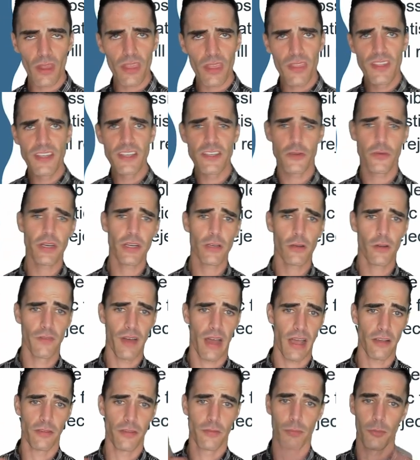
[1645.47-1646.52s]
These critical
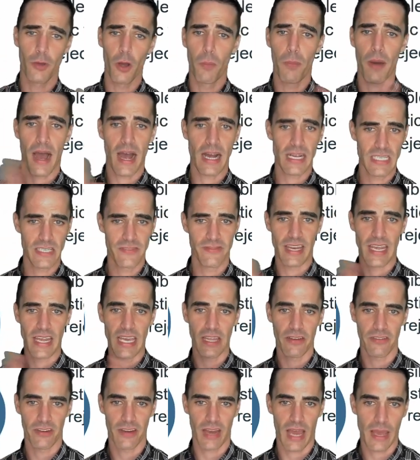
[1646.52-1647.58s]
values go positive and
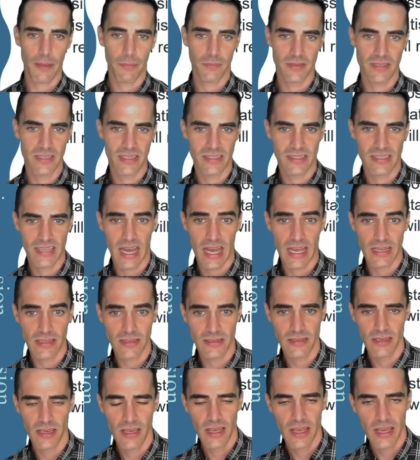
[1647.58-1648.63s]
negative on opposite sides.